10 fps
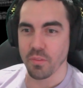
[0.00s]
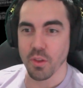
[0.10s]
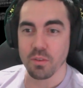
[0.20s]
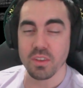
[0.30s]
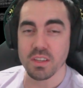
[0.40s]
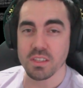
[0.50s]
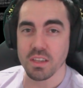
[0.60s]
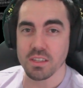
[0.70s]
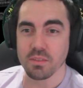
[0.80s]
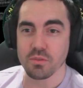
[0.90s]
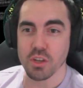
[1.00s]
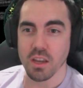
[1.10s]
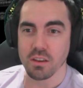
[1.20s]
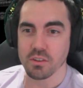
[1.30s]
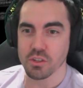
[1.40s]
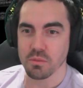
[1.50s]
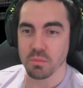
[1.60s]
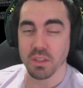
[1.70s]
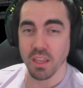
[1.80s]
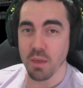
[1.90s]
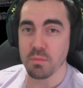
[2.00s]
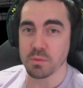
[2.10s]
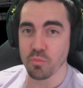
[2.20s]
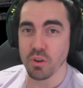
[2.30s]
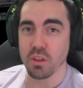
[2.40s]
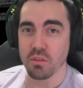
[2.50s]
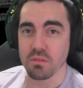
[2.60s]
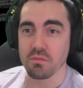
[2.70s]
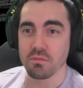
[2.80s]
None of these things have changed, but the game is pretty good.